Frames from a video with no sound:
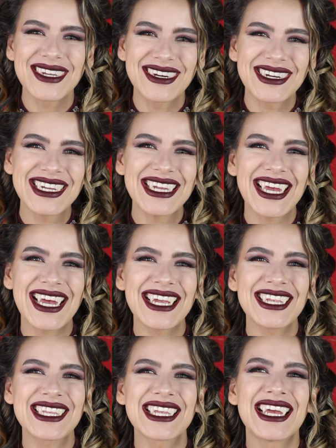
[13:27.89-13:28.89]
Okay
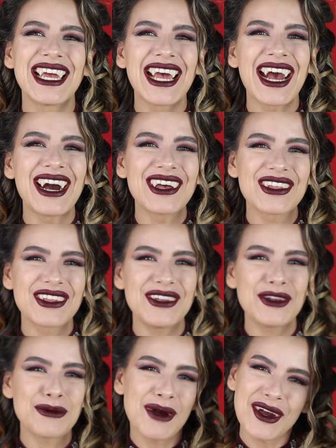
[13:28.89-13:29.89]
guys, I'll see
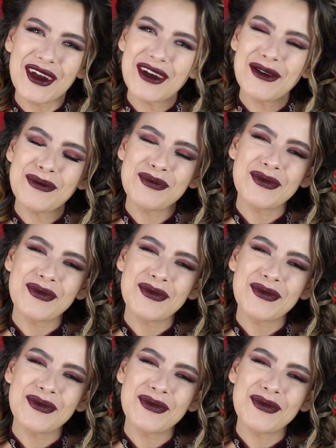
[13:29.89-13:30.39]
you tomorrow.